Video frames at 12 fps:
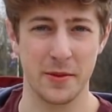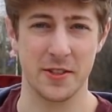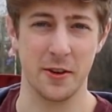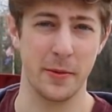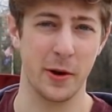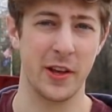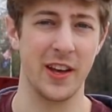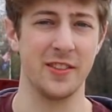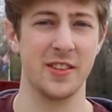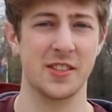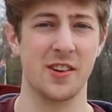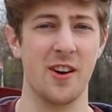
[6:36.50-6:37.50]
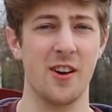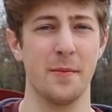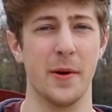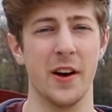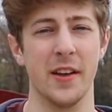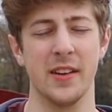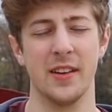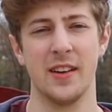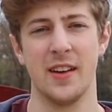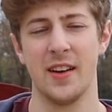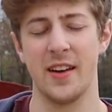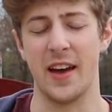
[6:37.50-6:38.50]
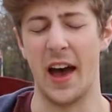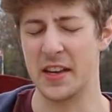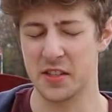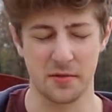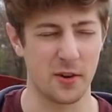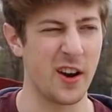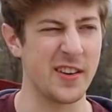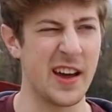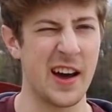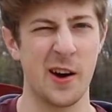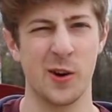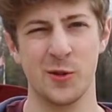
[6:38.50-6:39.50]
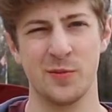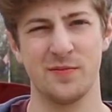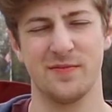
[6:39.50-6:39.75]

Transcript: a turbo kit in this car. But as of right now,